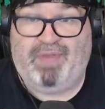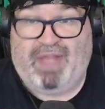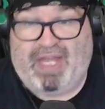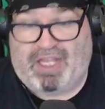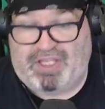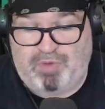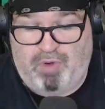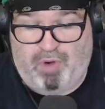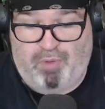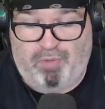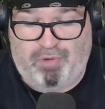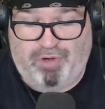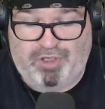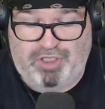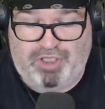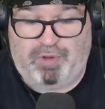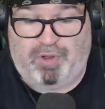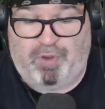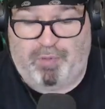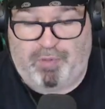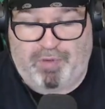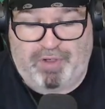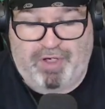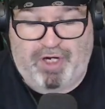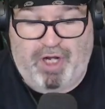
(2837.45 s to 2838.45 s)
That's what we're
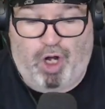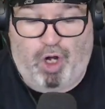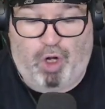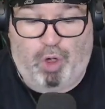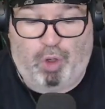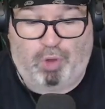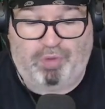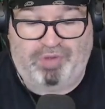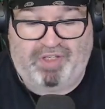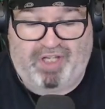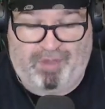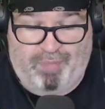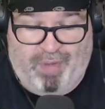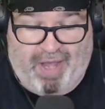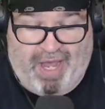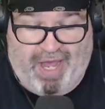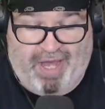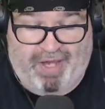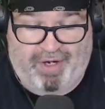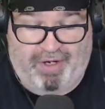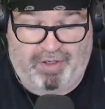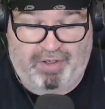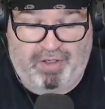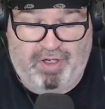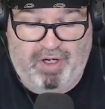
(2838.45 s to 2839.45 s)
doing. We're in a holding
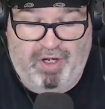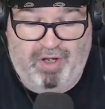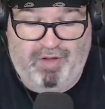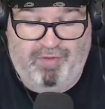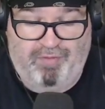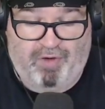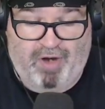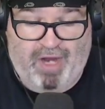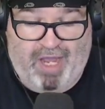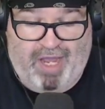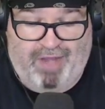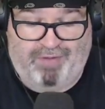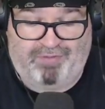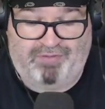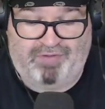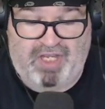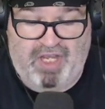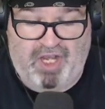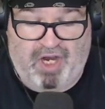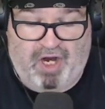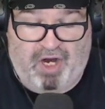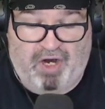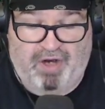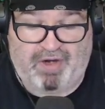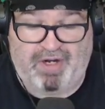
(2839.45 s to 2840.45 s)
pattern for
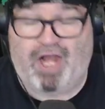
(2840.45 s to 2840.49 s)
FTR.